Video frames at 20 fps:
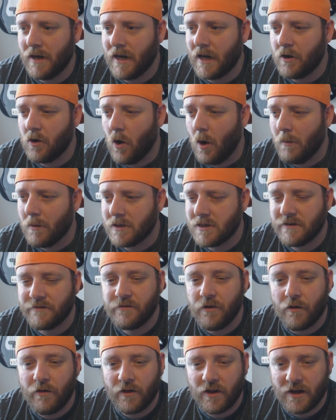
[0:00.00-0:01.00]
to me like normal as if
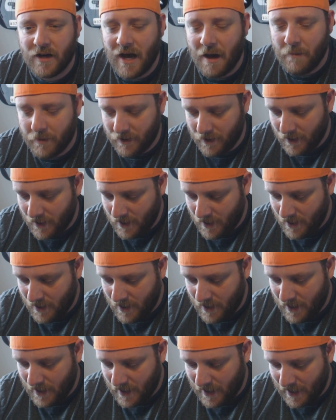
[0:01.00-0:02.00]
nothing had happened.
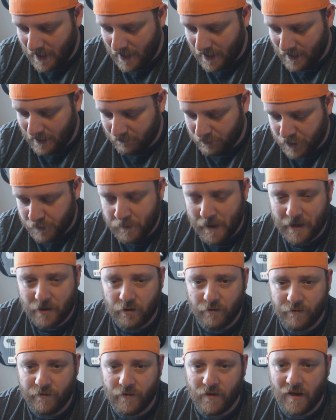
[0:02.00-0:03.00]
And I respect
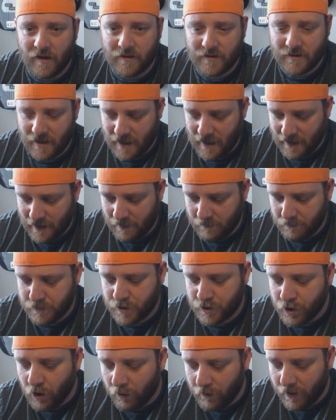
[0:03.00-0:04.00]
you for that, and I'm
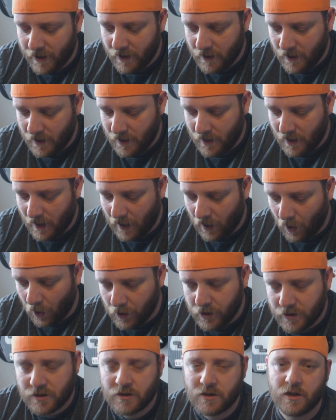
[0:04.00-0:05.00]
sorry,
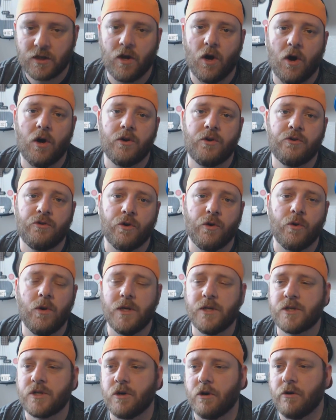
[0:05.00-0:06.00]
honest to God,
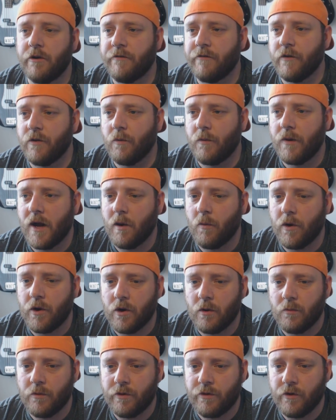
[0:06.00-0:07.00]
truly sorry for the way I went
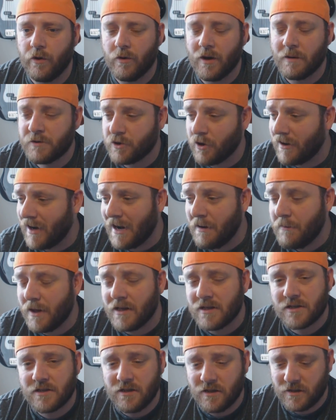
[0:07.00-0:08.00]
on with you. And I'm sorry to anybody
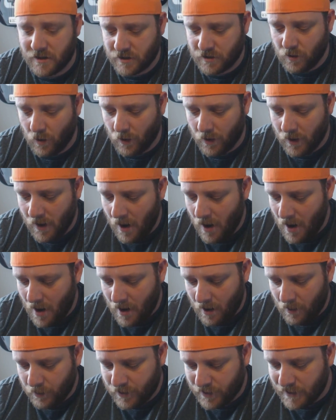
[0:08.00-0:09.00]
else in the Discord,
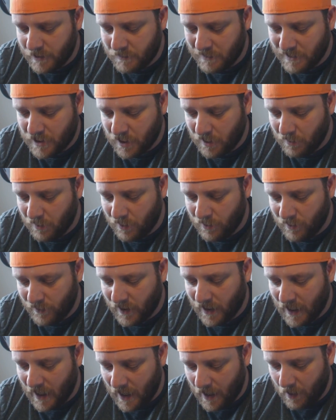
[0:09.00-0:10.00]
which leads me to
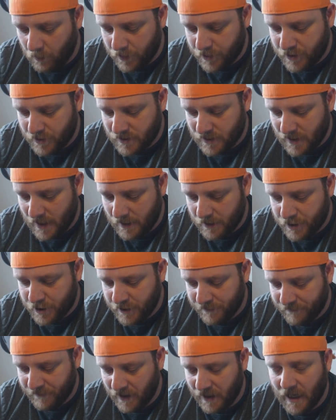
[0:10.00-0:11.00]
another guy, which is
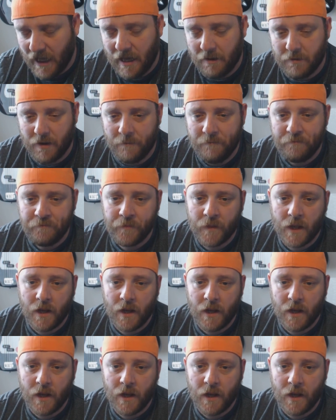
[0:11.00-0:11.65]
Shifty Gamer.